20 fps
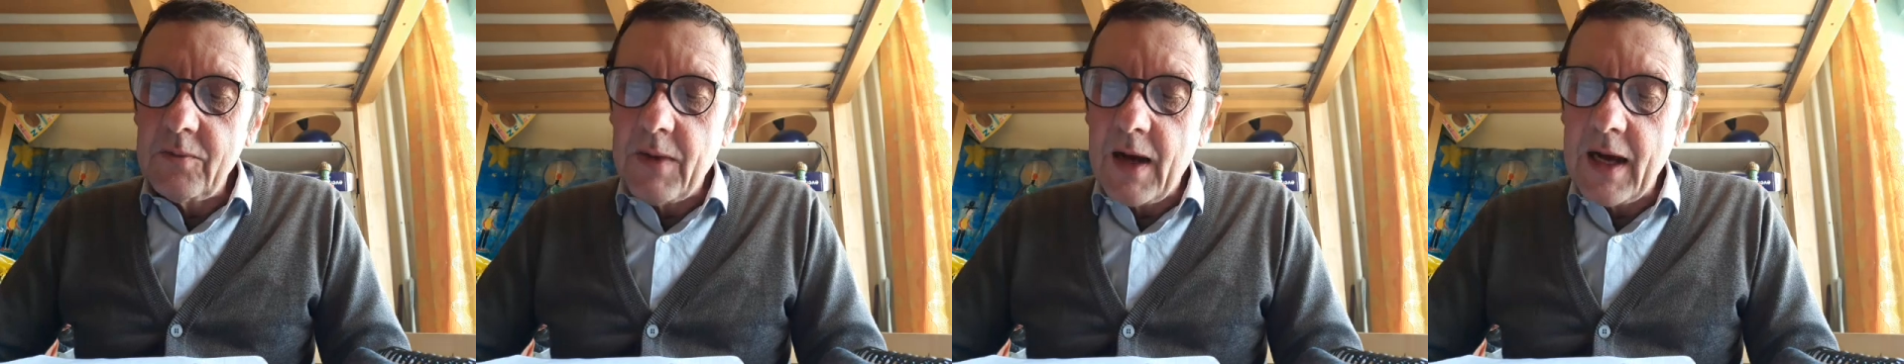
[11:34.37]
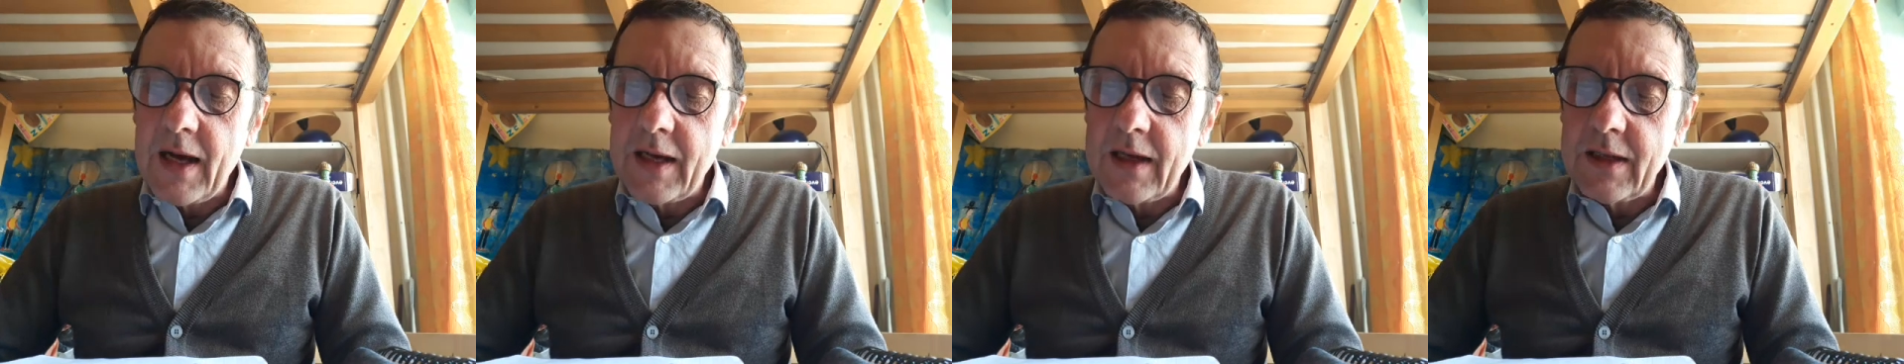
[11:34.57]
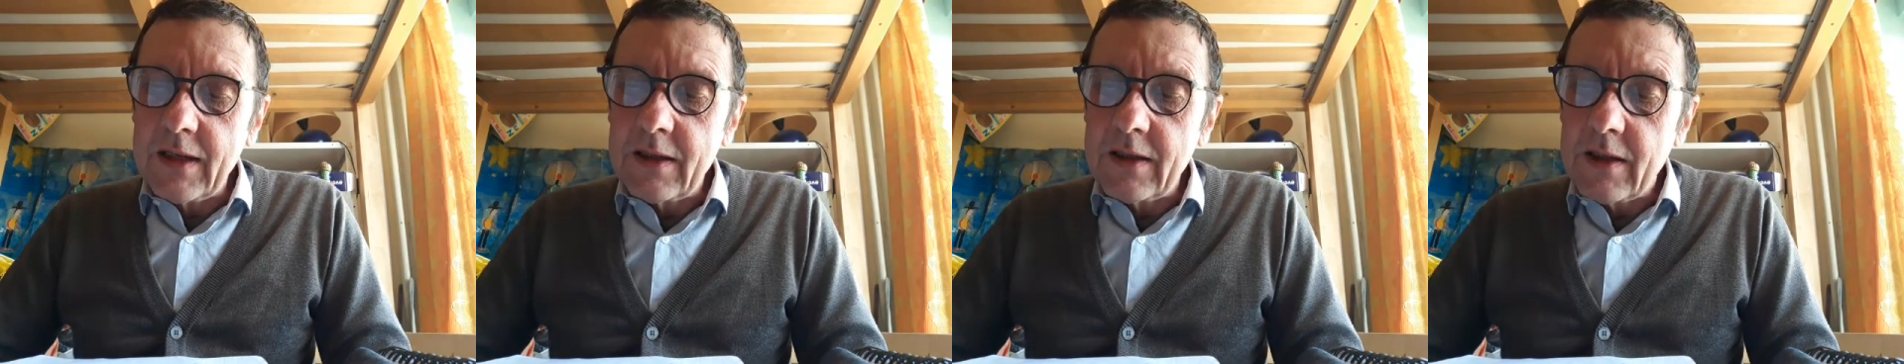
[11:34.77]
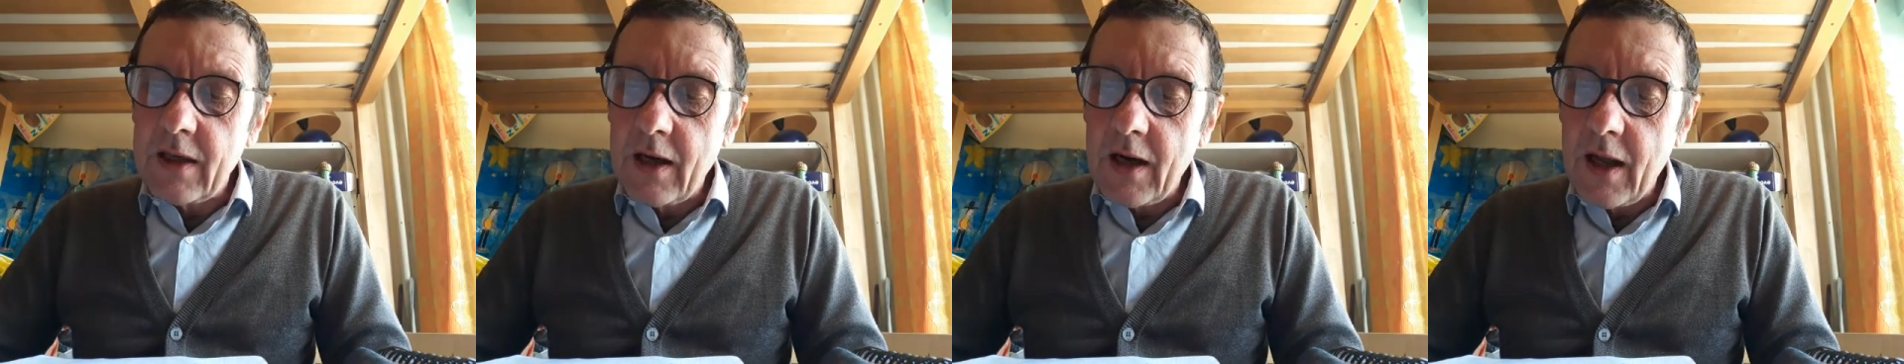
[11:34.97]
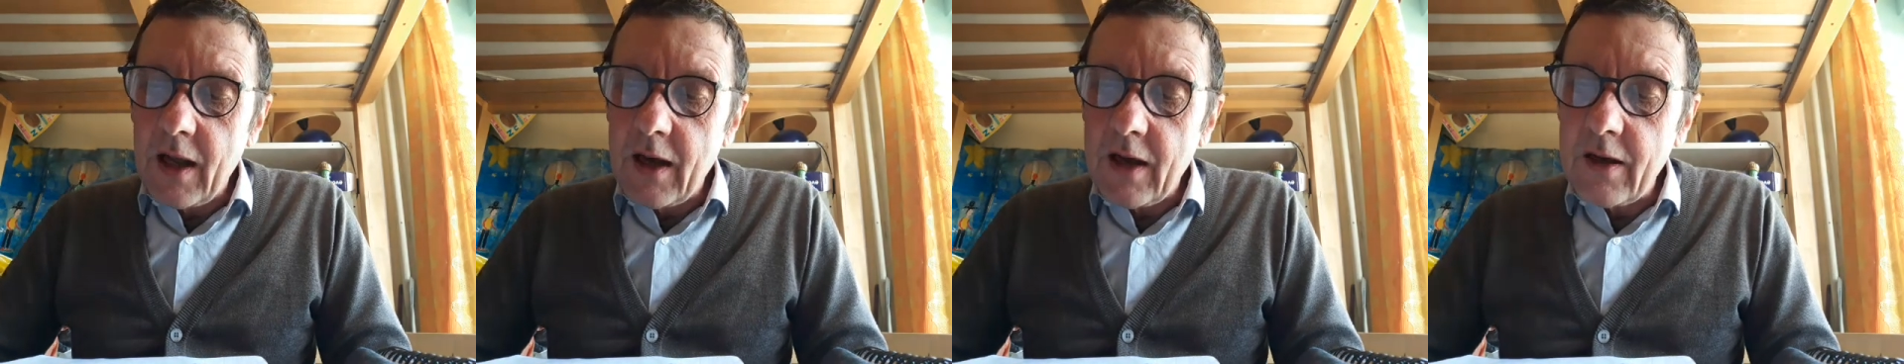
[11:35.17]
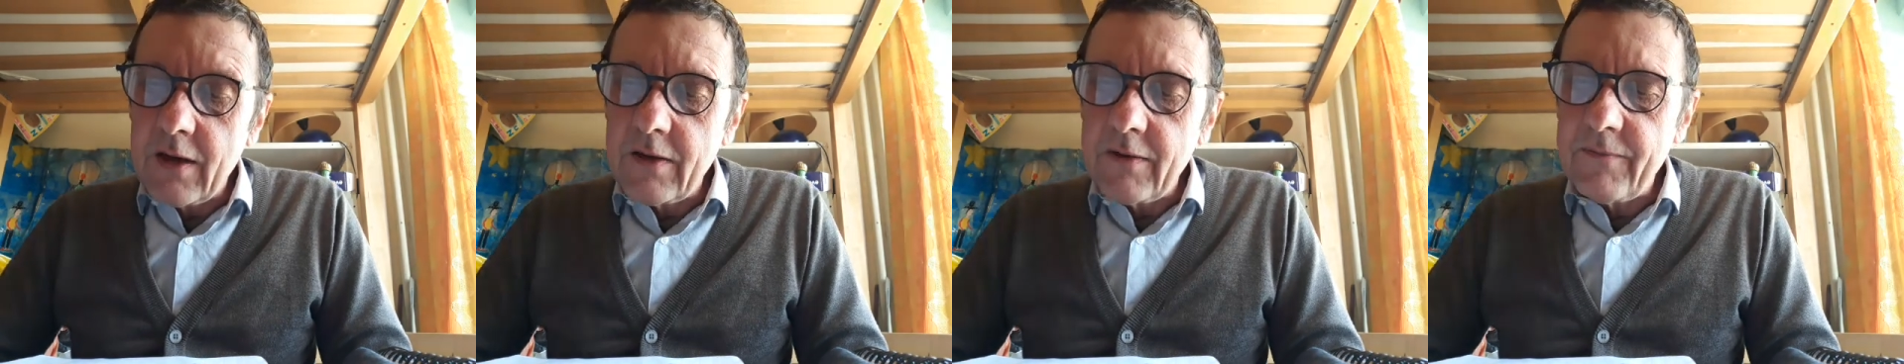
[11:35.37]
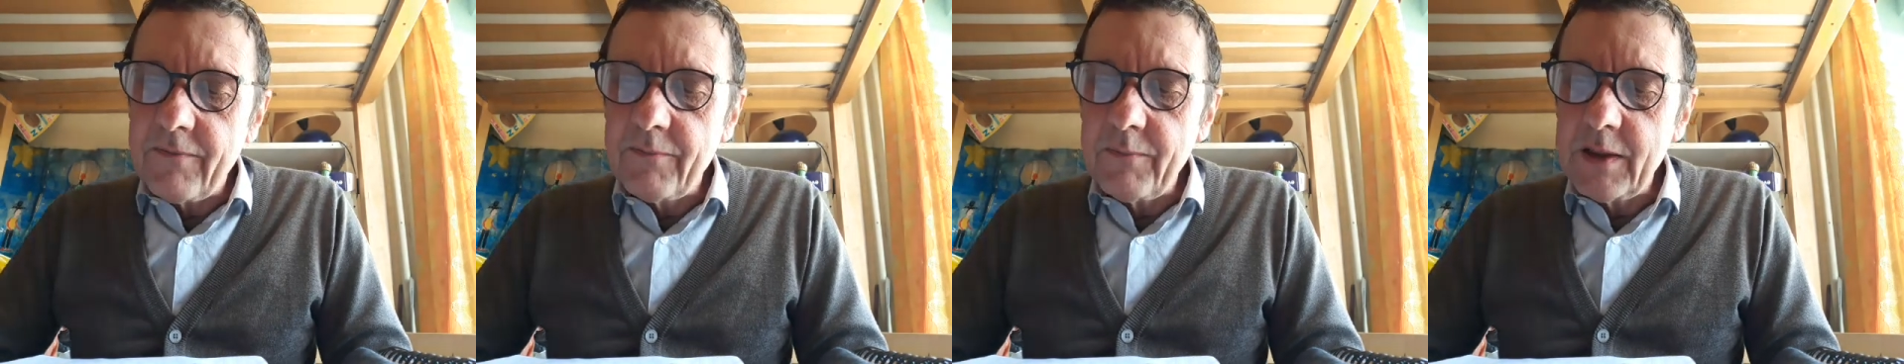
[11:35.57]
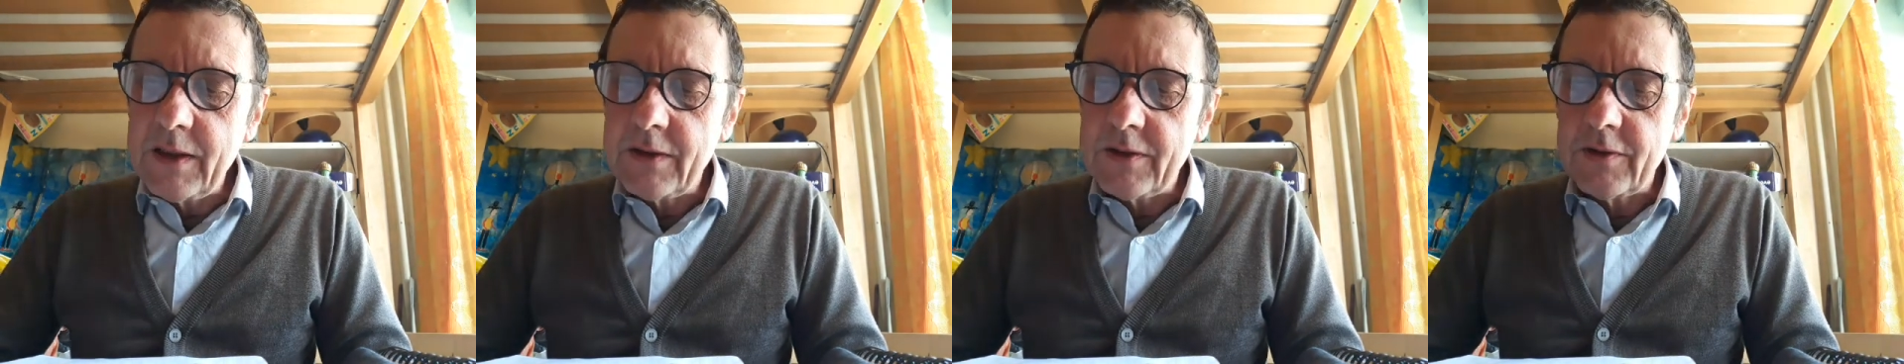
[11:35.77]
might love
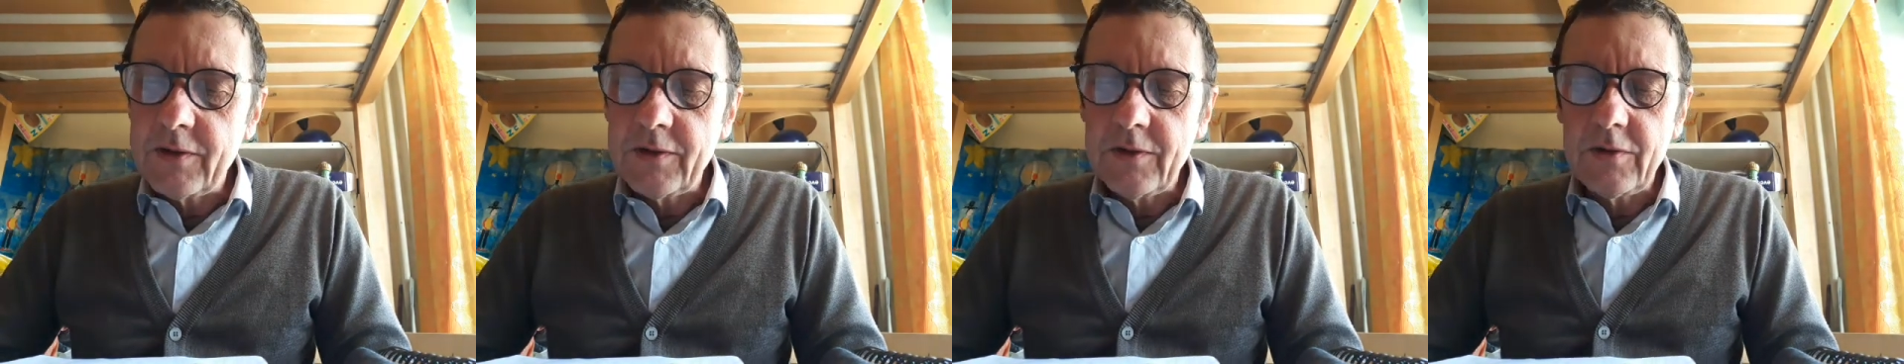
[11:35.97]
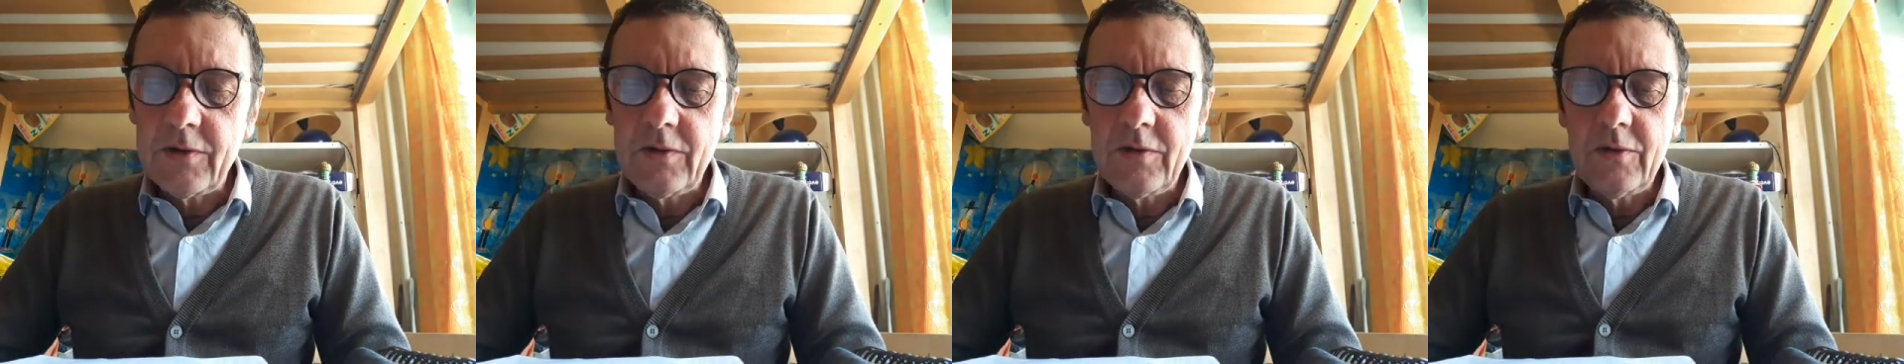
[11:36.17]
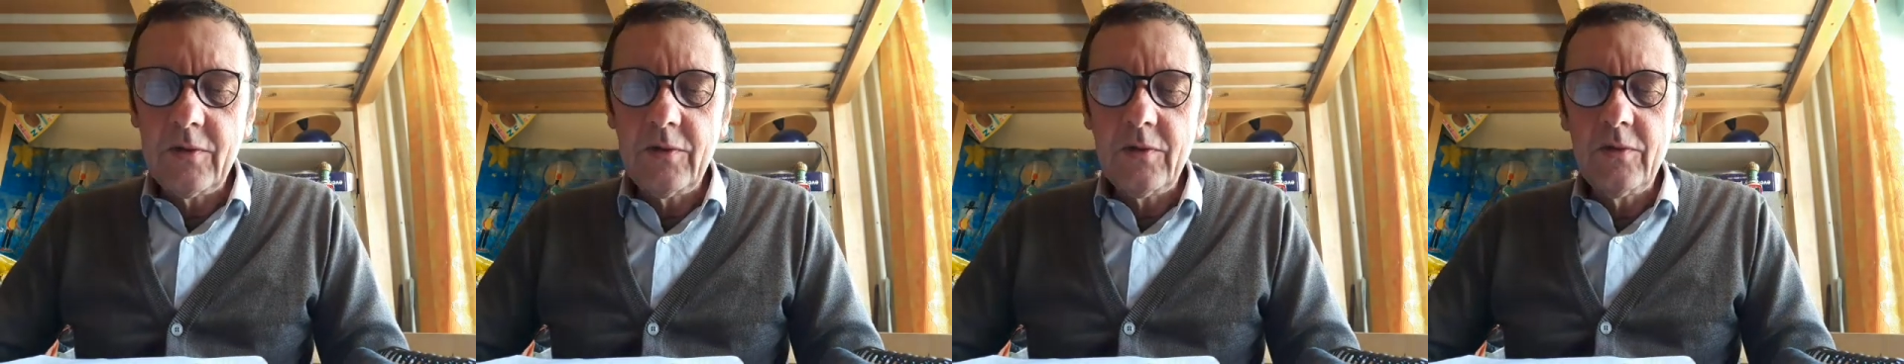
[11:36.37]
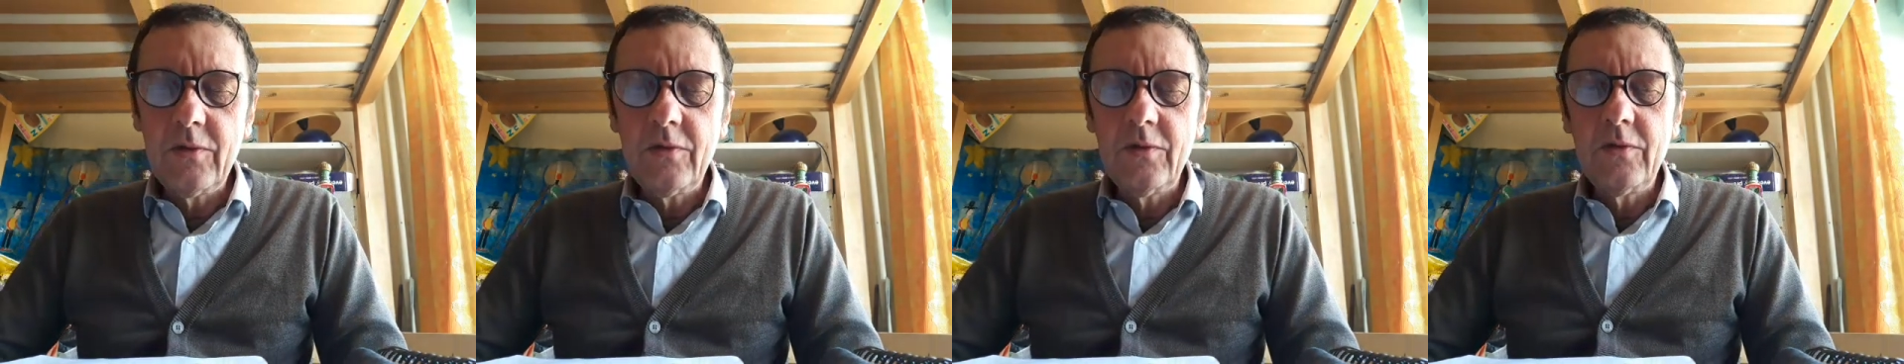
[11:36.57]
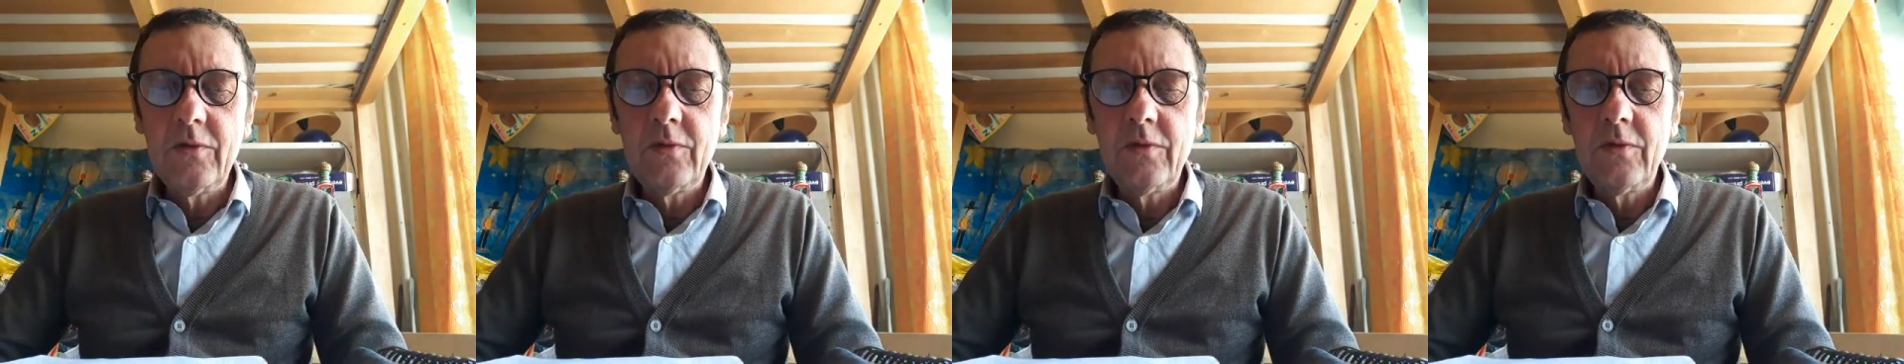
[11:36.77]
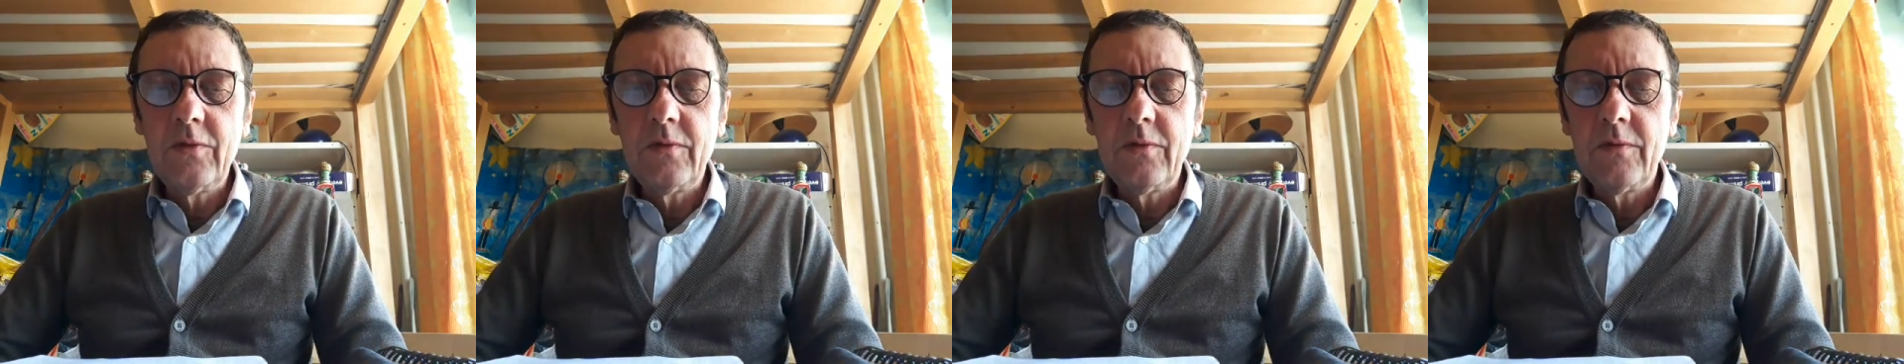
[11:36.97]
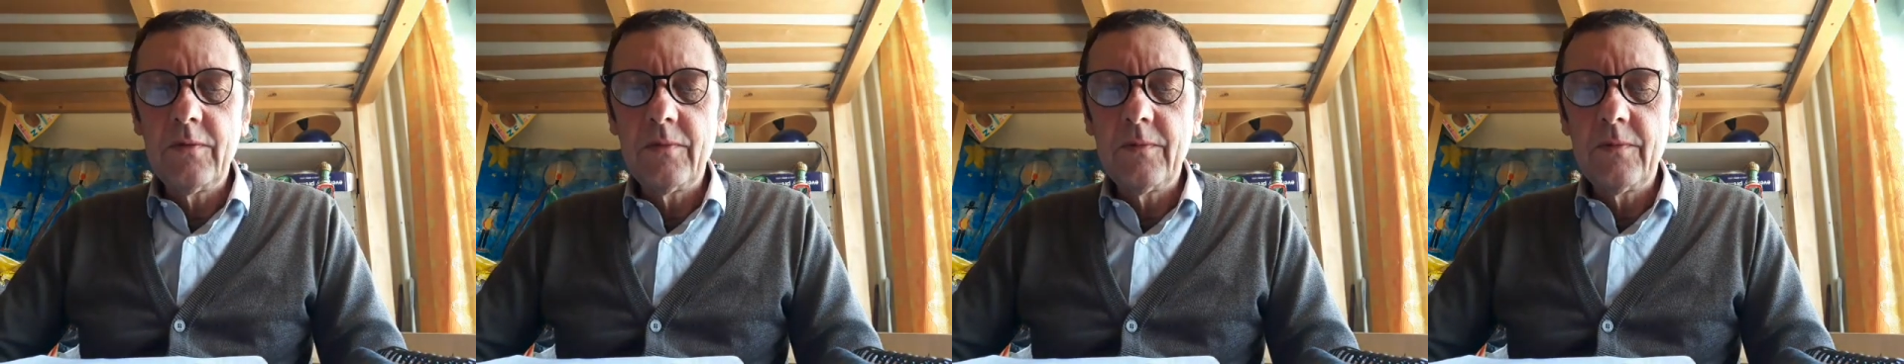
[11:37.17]
me too.